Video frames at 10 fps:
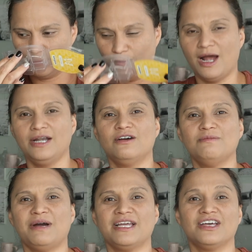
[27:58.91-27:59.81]
One
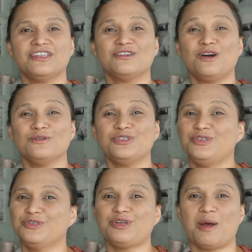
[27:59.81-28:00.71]
of my other
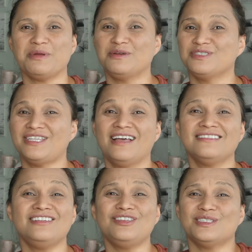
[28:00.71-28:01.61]
go-to tropical
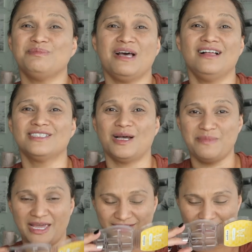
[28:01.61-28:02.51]
scent. It just smells
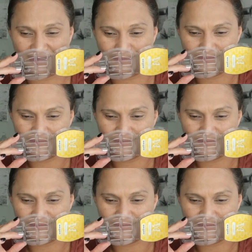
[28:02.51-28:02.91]
amazing.